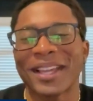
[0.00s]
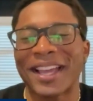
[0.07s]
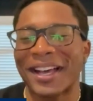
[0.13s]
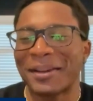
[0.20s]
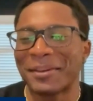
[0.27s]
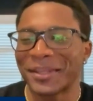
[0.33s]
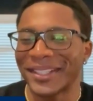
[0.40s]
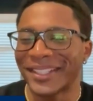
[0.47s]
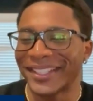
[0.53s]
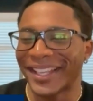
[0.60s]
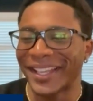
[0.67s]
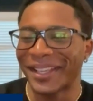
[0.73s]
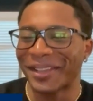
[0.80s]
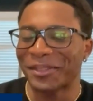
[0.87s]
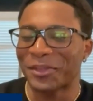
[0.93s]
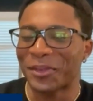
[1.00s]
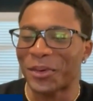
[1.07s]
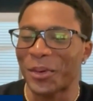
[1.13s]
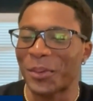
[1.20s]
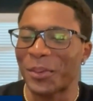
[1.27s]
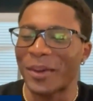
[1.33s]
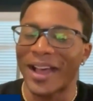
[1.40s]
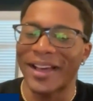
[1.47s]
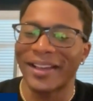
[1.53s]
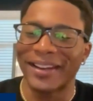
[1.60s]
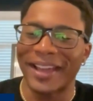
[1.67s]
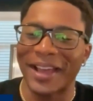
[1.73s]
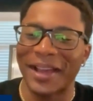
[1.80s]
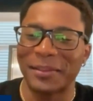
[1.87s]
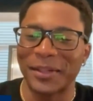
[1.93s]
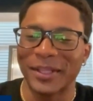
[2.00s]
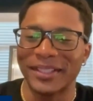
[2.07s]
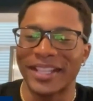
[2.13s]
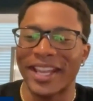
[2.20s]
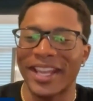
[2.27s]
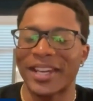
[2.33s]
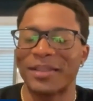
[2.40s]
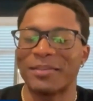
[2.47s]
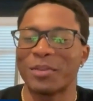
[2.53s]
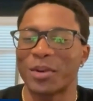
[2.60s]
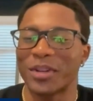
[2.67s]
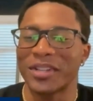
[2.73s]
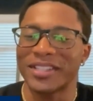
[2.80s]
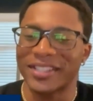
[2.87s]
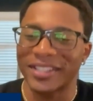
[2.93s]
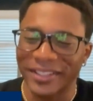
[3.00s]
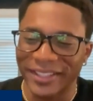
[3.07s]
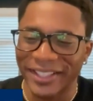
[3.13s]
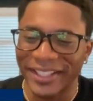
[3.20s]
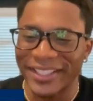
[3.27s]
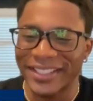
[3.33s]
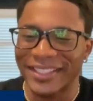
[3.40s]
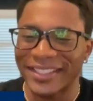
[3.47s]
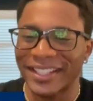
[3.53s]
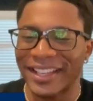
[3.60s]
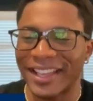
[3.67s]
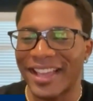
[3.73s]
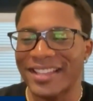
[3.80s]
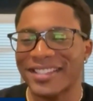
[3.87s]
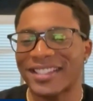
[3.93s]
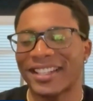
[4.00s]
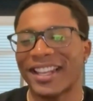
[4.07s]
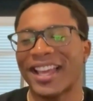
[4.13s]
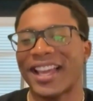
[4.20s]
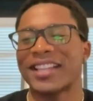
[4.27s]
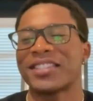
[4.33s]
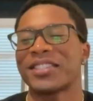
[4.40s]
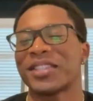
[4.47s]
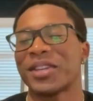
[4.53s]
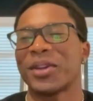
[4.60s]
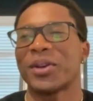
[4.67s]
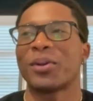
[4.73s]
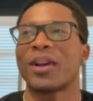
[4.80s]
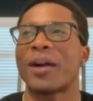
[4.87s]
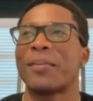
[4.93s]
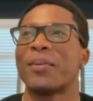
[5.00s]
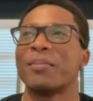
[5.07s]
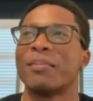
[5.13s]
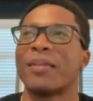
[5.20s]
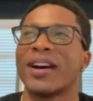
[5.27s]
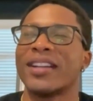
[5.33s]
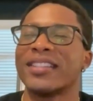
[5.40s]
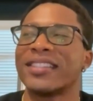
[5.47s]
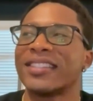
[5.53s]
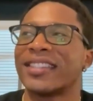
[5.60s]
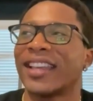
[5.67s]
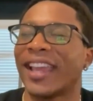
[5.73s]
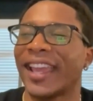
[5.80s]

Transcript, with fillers: comedy like for a while now, but taking it more serious as the last you know couple months.